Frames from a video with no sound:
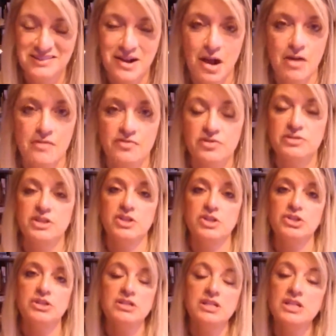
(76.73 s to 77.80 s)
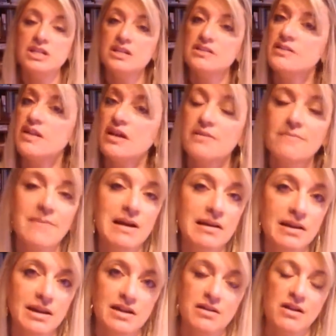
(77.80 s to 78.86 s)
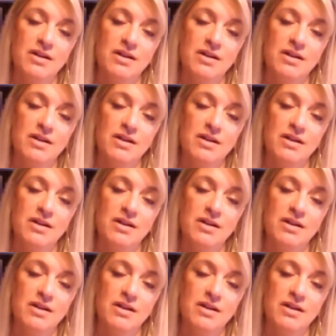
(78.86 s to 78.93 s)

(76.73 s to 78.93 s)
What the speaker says: conversation and it is not a marketing